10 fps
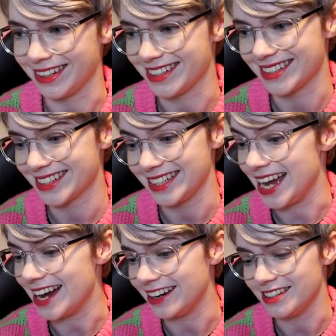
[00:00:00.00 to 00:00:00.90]
I just,
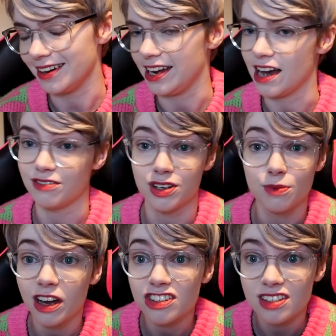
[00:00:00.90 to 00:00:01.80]
yeah, I, I have too
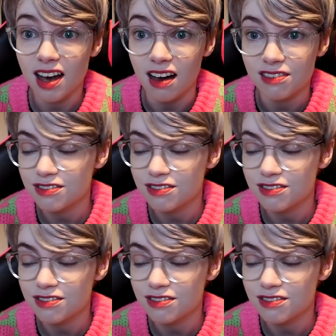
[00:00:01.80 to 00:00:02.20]
much stuff.